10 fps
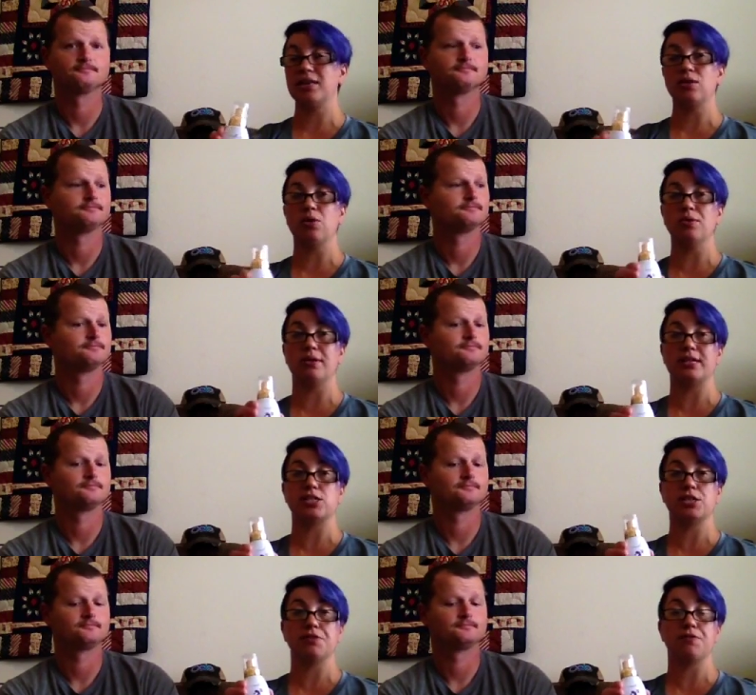Speaker 1: got the whole
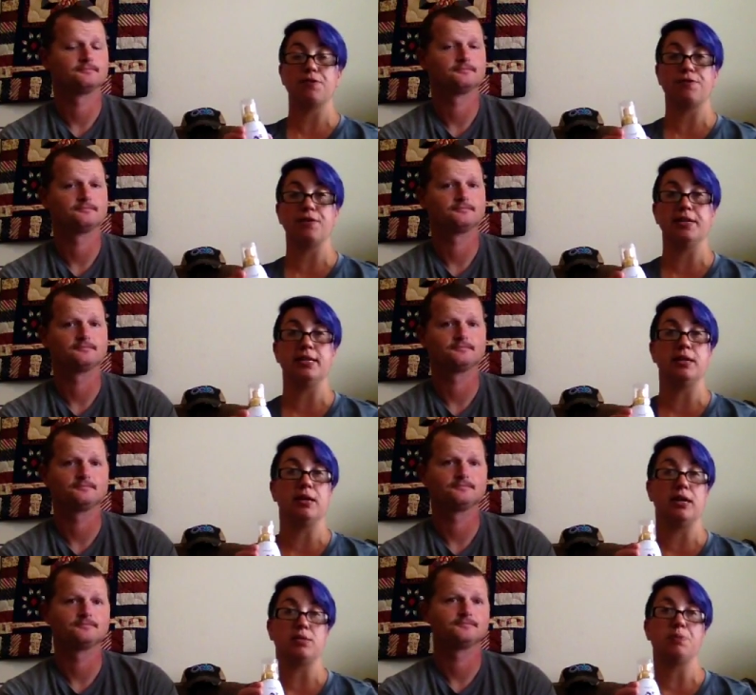collection for free and
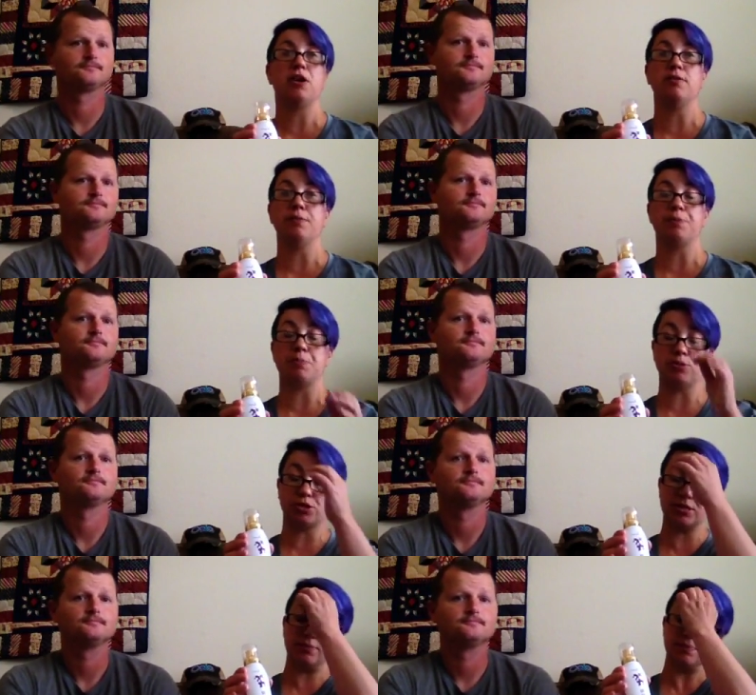as part of a
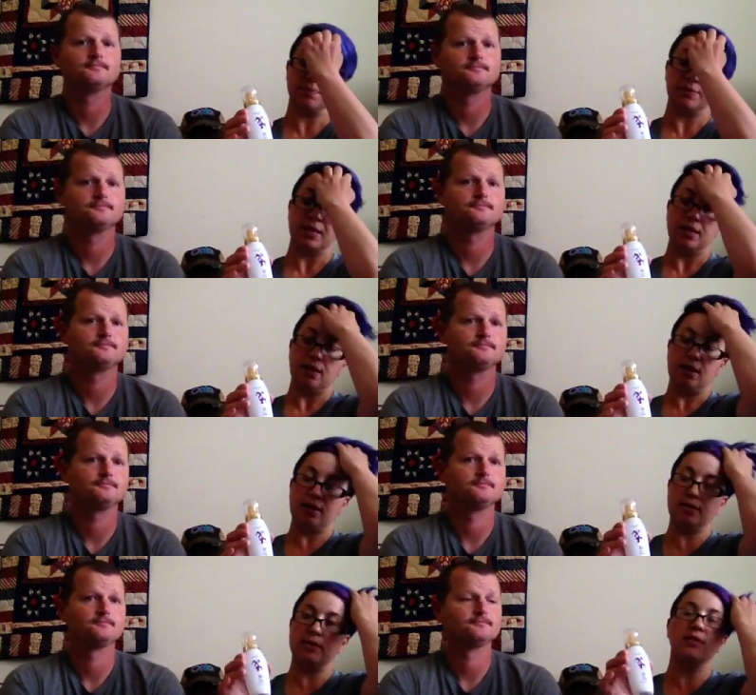promotion,
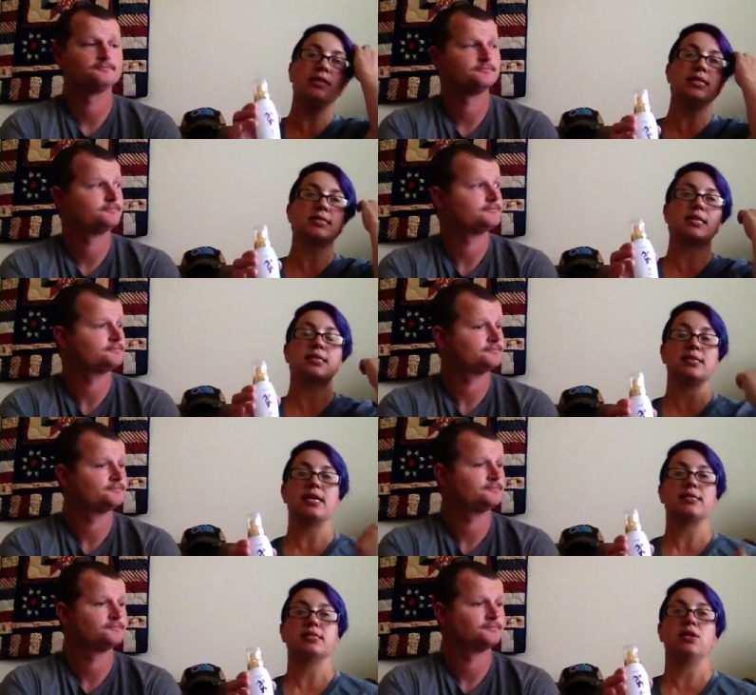and this has
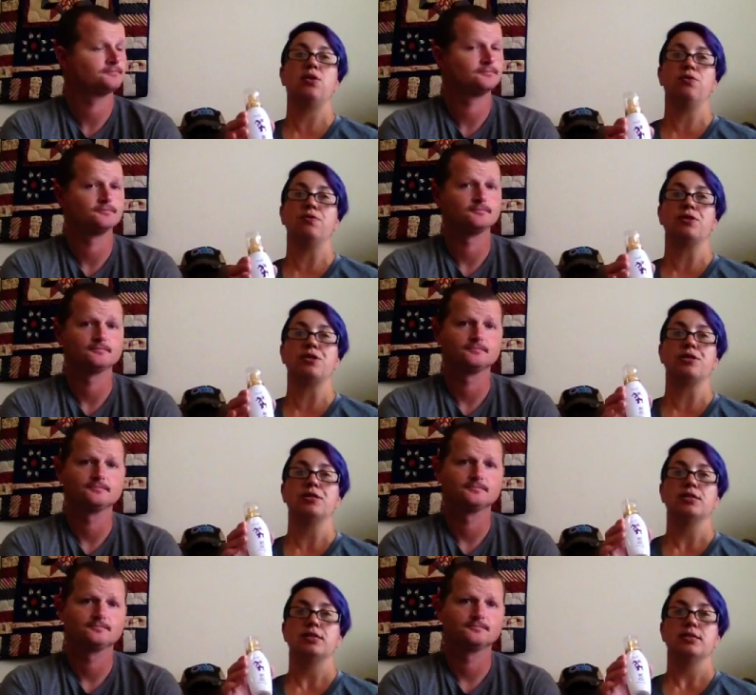lasted over
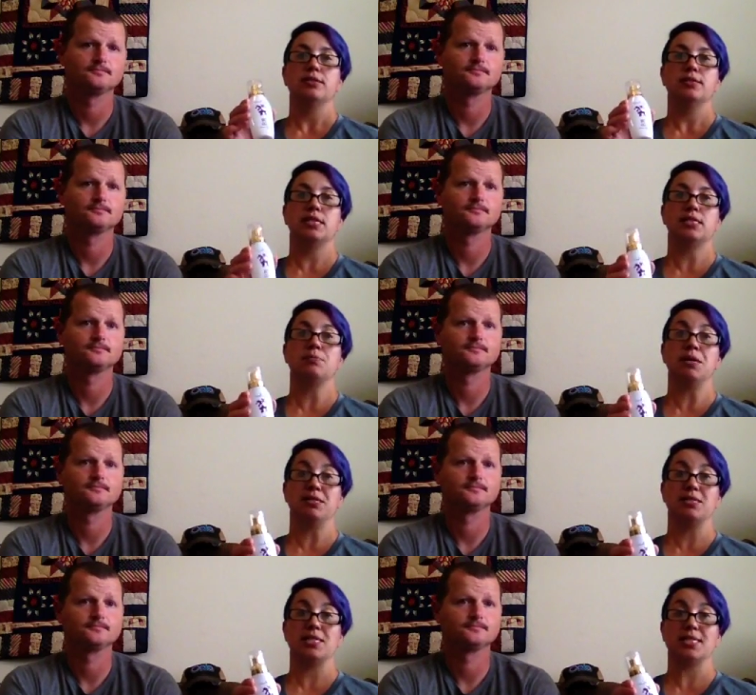six
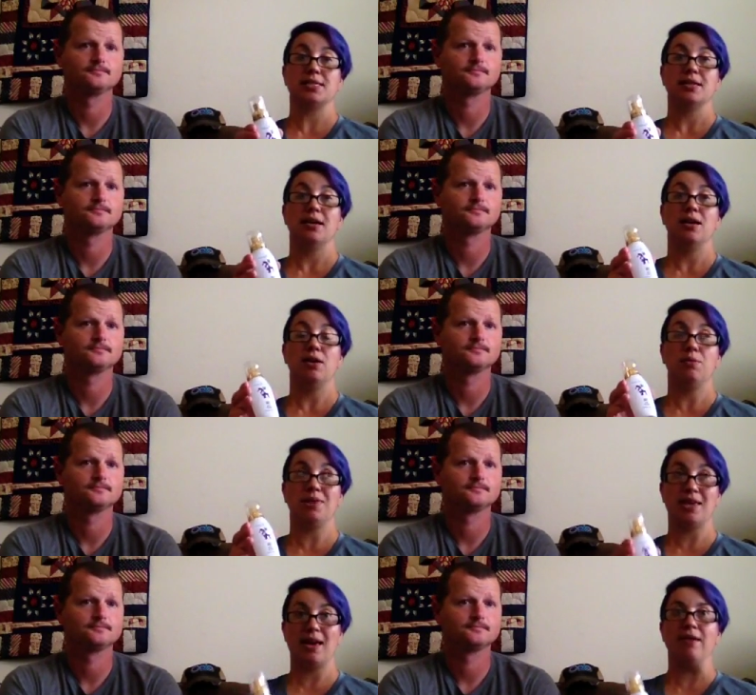months
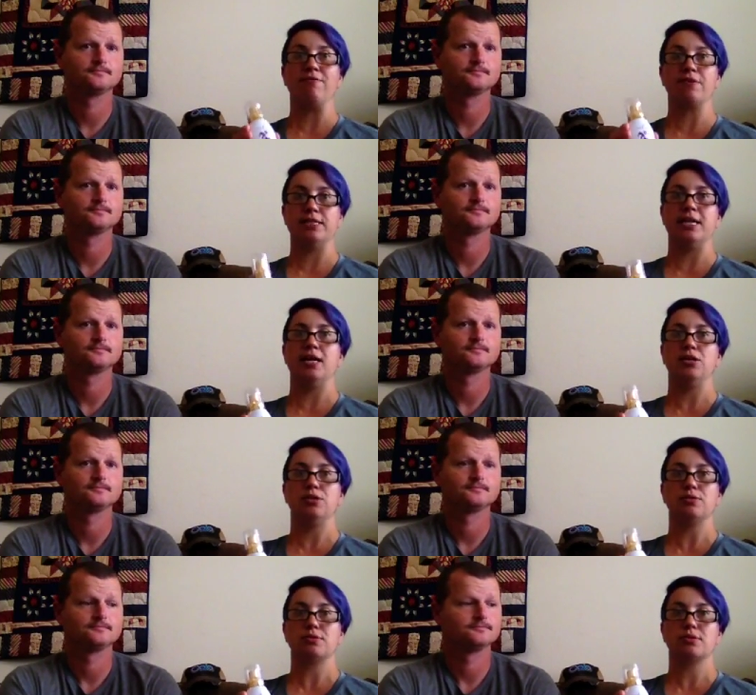with everyday
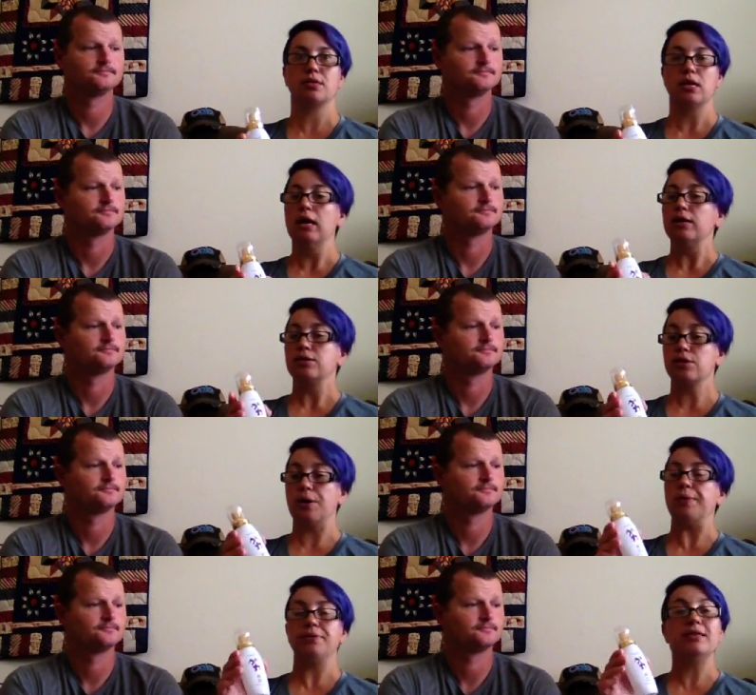use.
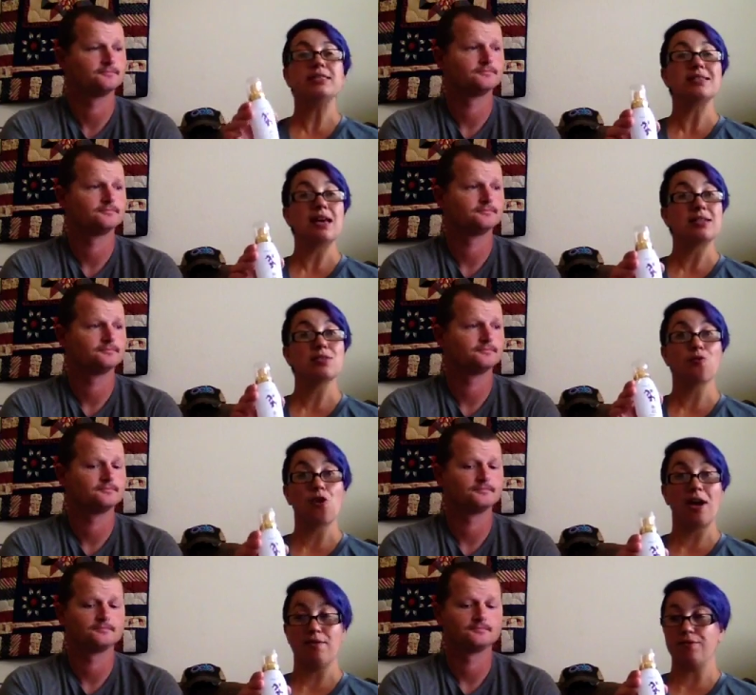So this lasts
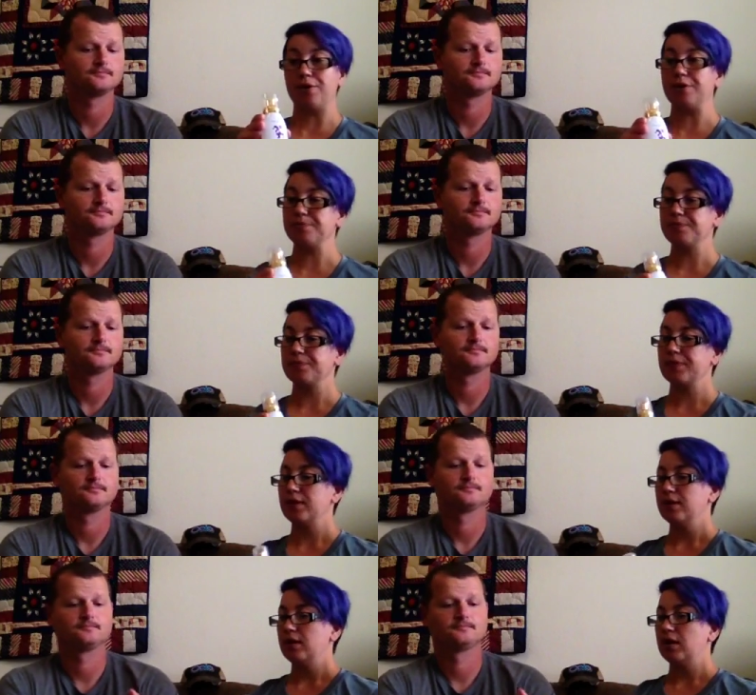forever.
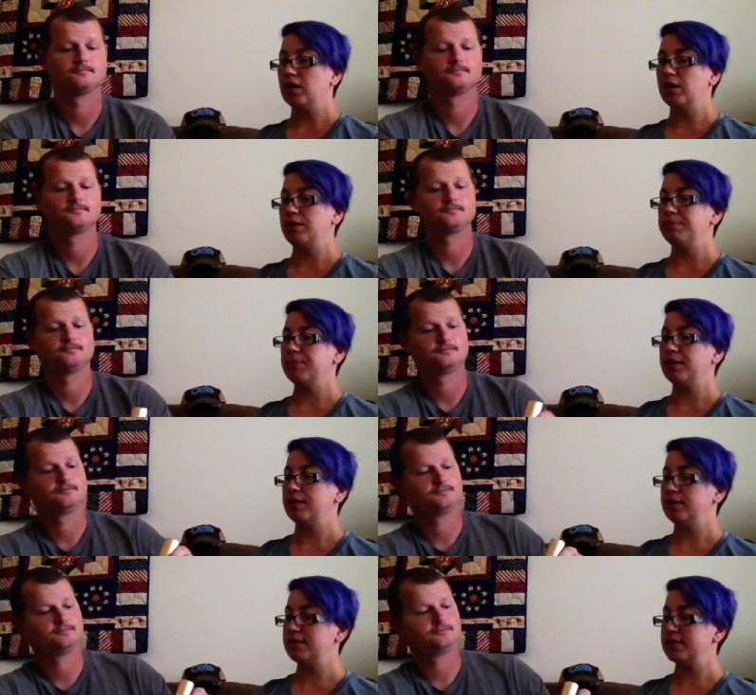Um,
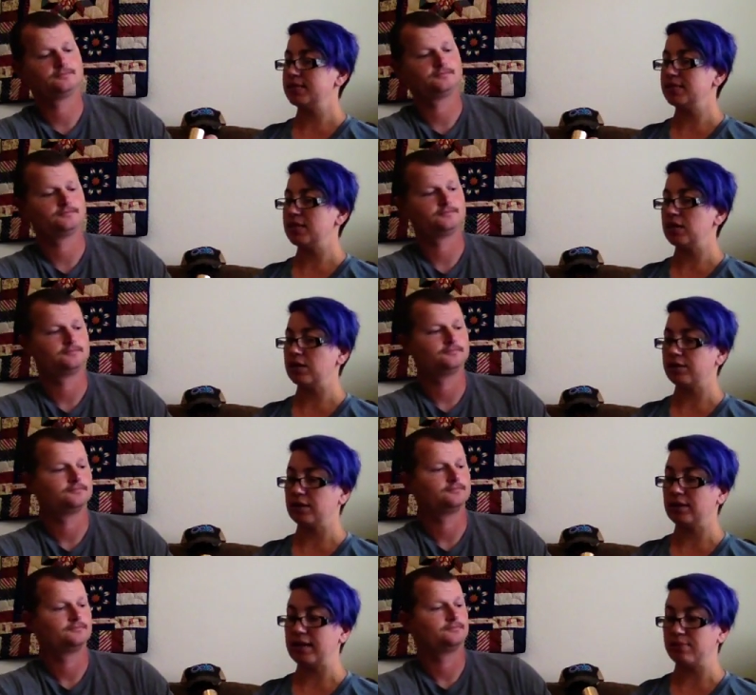this is their the
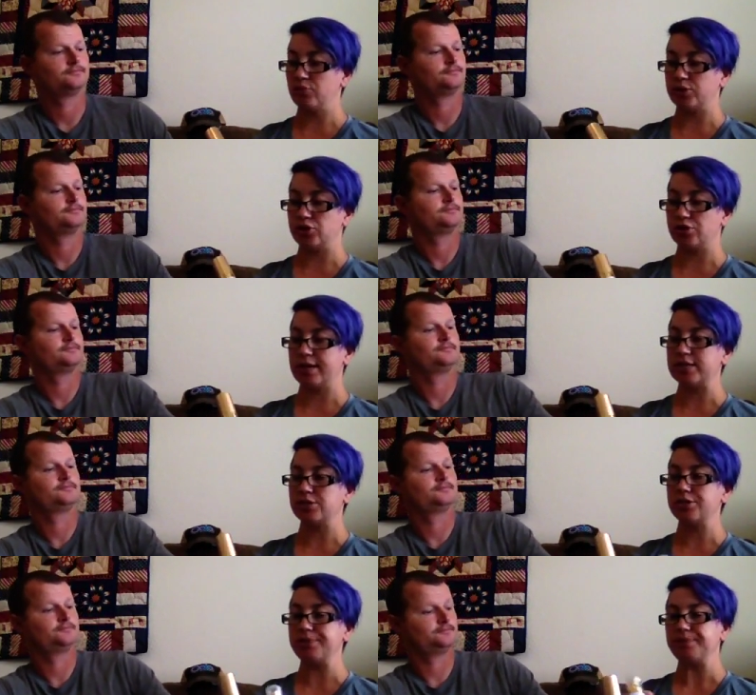light
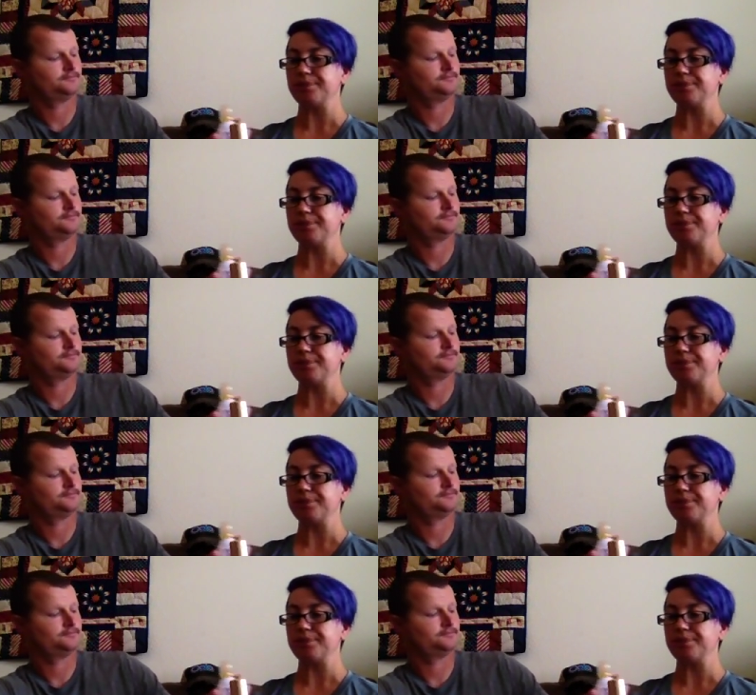moisturizer,